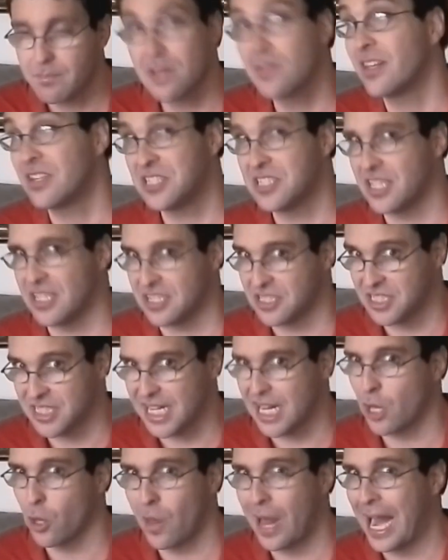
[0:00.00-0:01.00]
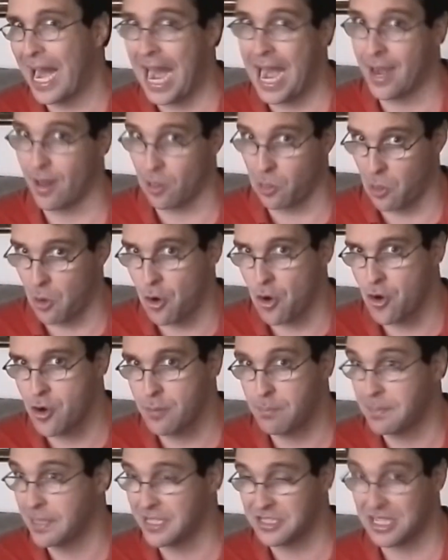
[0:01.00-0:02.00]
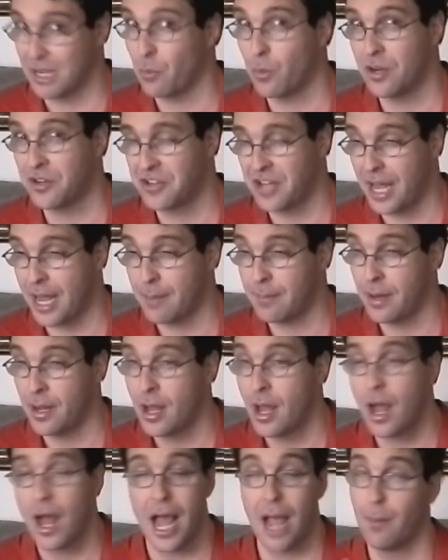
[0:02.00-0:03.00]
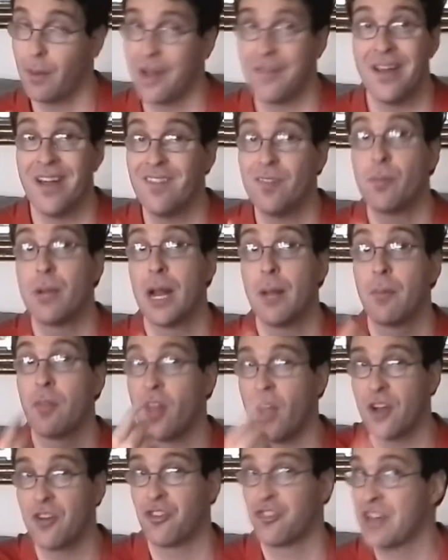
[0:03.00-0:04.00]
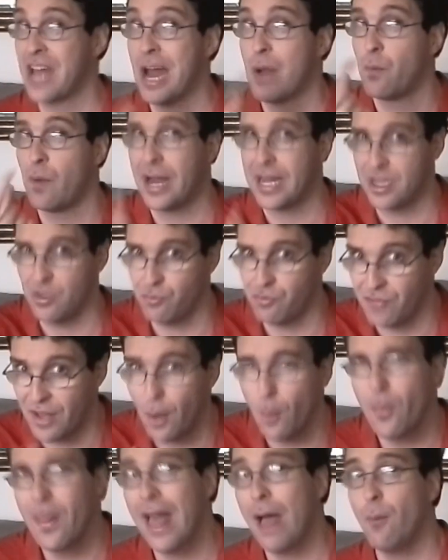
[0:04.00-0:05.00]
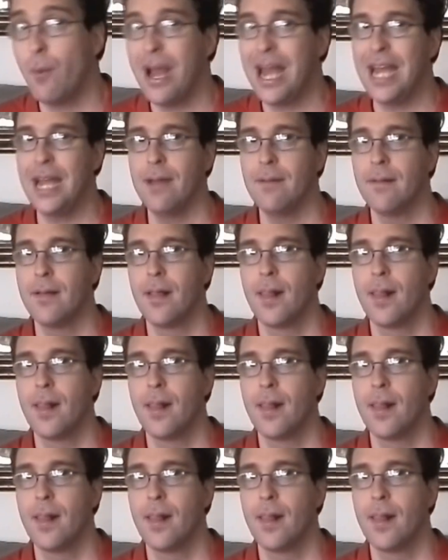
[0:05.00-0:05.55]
This is a skill I had to learn, because at one time I would have never been able to understand why you felt that way.